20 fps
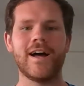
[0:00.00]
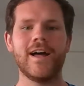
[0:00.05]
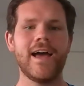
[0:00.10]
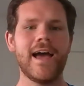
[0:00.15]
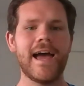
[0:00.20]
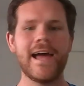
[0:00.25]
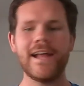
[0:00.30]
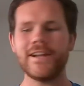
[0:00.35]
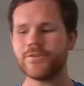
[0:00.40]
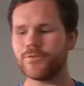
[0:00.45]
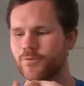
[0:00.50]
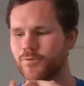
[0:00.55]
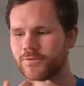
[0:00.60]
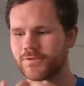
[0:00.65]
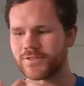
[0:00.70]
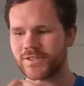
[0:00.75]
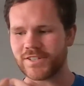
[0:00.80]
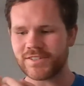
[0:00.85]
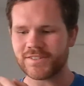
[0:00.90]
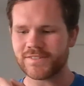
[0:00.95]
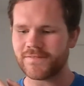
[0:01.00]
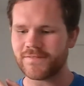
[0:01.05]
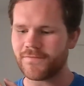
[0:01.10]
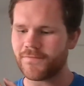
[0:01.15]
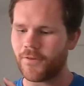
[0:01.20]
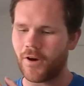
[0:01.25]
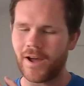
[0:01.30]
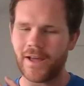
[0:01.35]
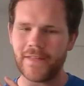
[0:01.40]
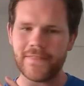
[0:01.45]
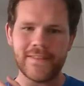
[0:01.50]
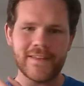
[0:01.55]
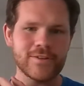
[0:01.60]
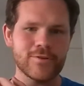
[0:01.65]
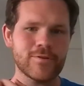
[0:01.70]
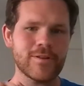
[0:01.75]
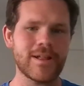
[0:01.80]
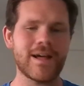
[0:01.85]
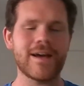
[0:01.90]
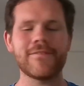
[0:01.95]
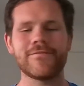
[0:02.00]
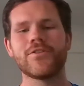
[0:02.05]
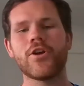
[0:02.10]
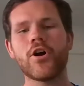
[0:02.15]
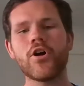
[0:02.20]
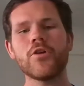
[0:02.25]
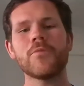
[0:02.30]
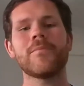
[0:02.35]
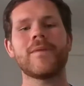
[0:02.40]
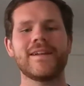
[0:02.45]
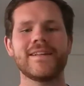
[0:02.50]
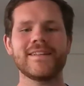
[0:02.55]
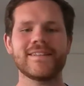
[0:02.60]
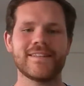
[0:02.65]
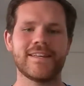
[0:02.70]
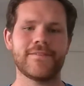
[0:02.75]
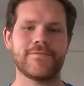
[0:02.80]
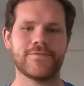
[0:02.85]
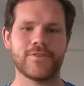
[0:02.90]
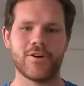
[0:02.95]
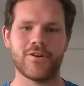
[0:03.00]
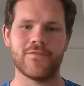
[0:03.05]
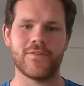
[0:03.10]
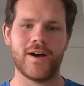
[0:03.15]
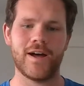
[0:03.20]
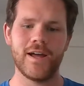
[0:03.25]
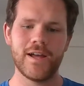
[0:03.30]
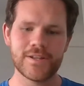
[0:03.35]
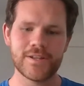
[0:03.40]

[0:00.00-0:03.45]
and you'll just find that you'll have no money left over.